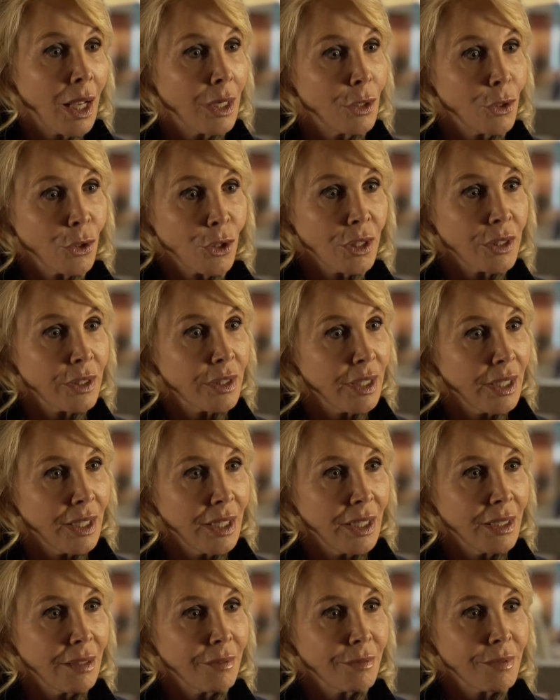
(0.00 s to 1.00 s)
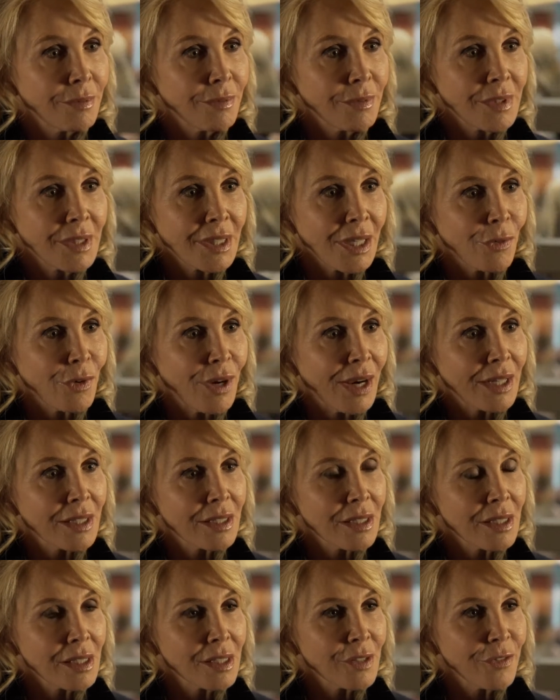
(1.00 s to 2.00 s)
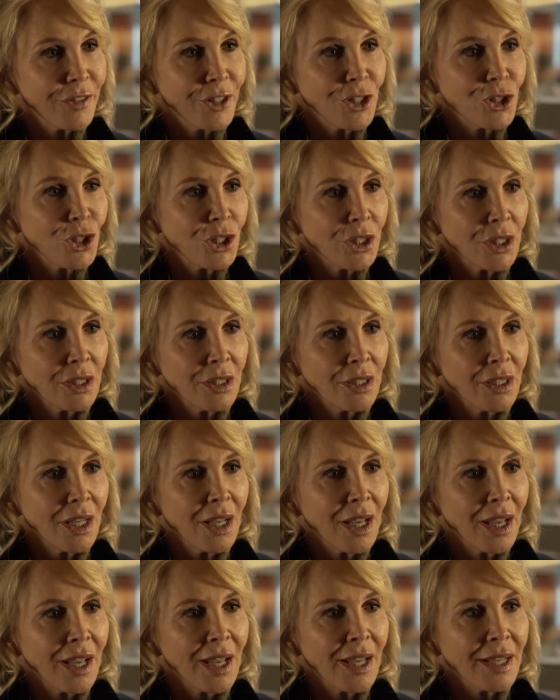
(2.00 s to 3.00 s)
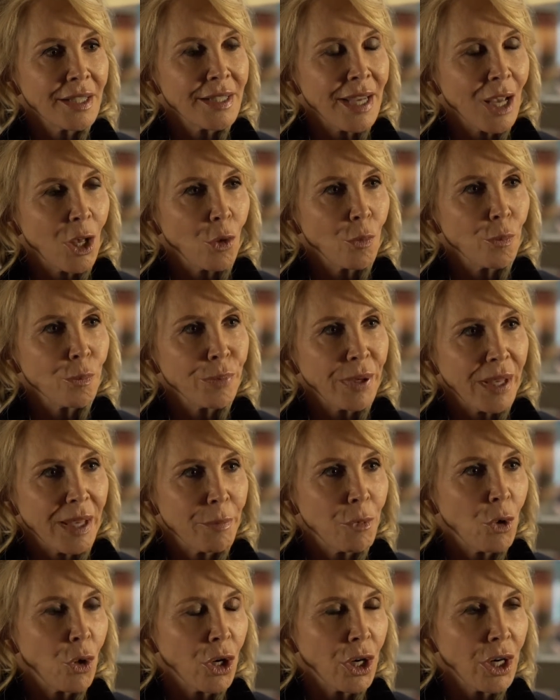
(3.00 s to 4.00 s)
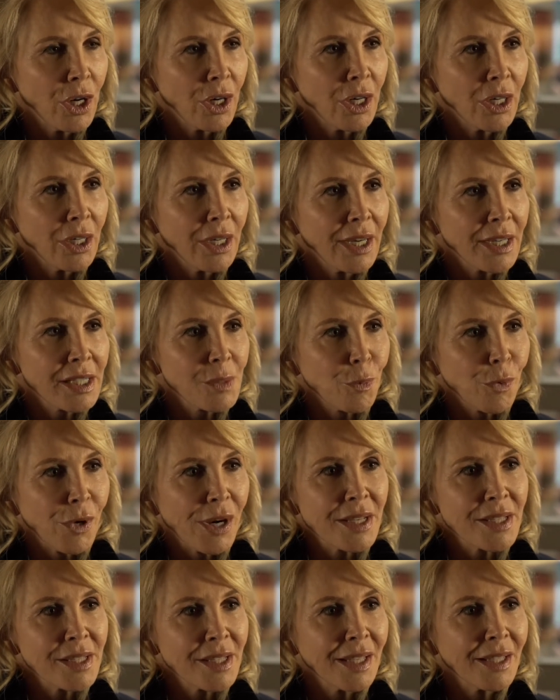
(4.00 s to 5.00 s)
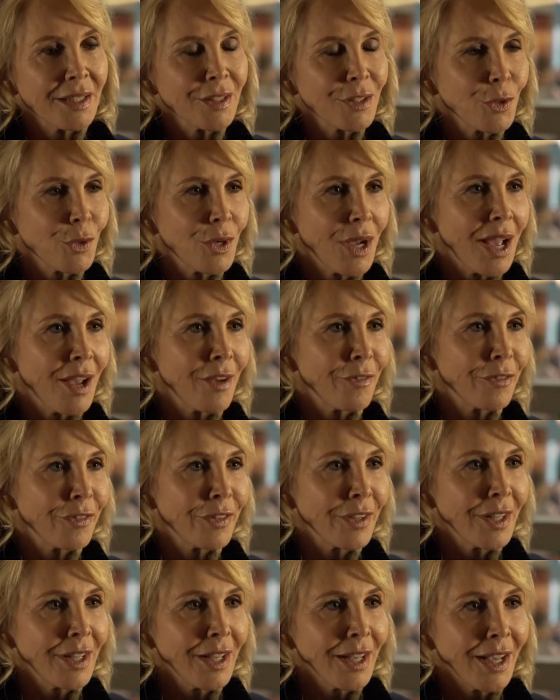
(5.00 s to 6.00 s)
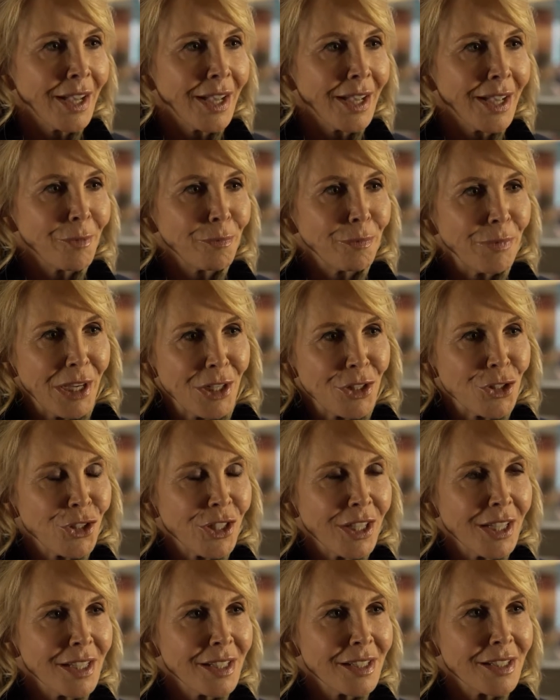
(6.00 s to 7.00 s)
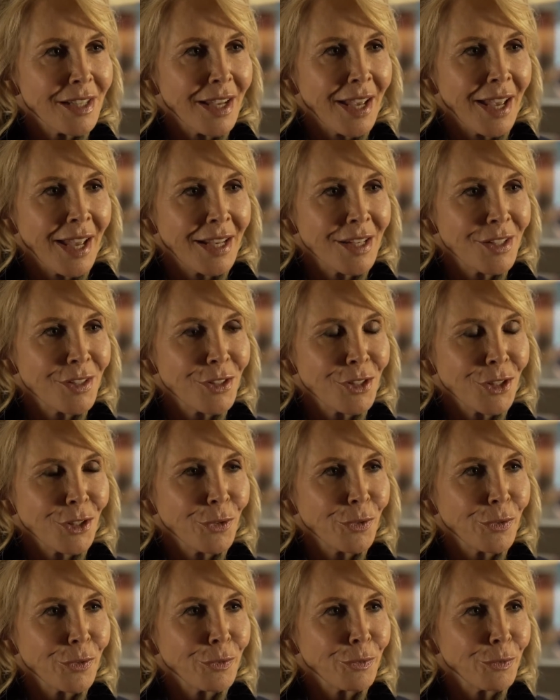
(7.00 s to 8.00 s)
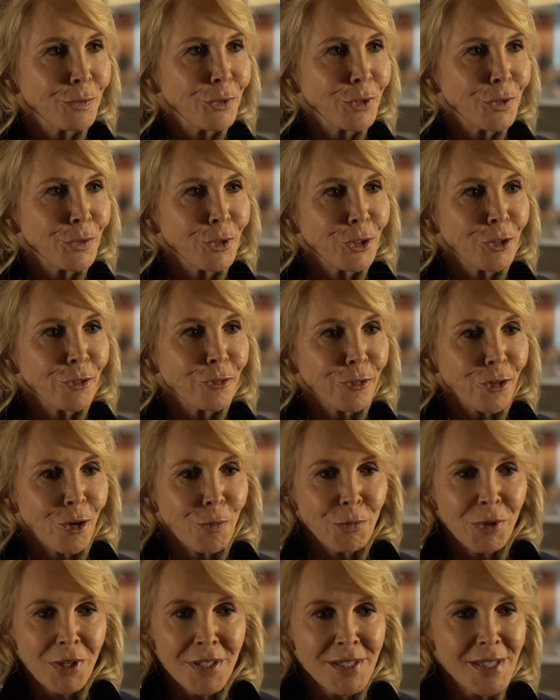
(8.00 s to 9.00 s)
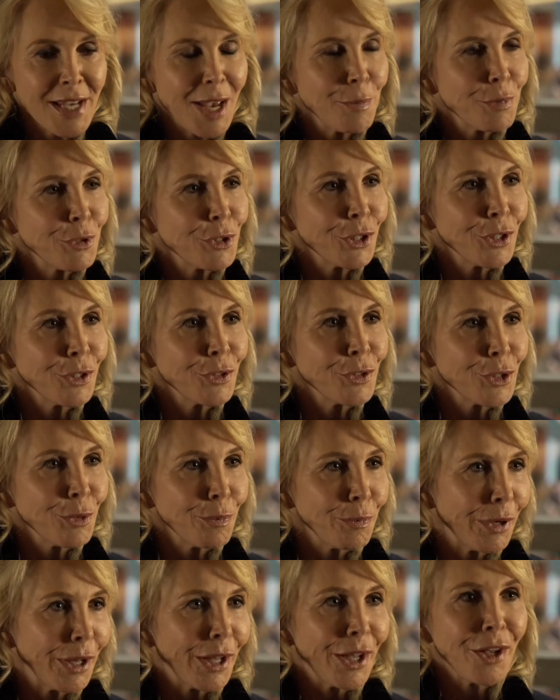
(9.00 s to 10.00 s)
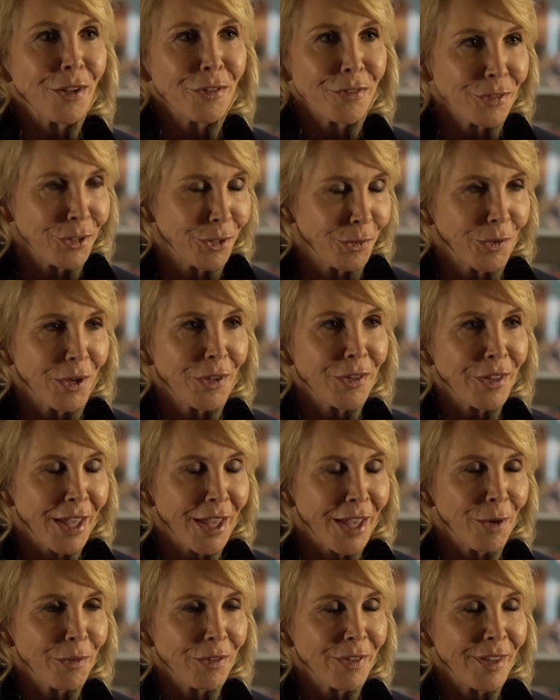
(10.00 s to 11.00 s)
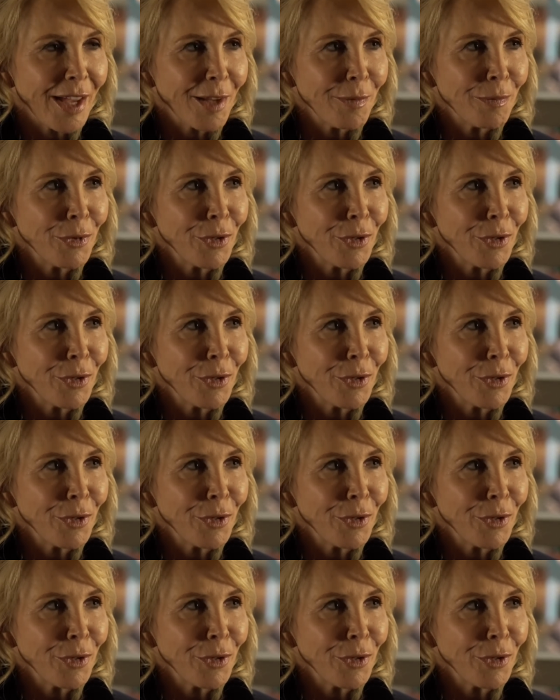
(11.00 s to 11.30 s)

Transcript: look at the director's vision and help him or her express it. You have a budget, and you from conception to birth, you are there with that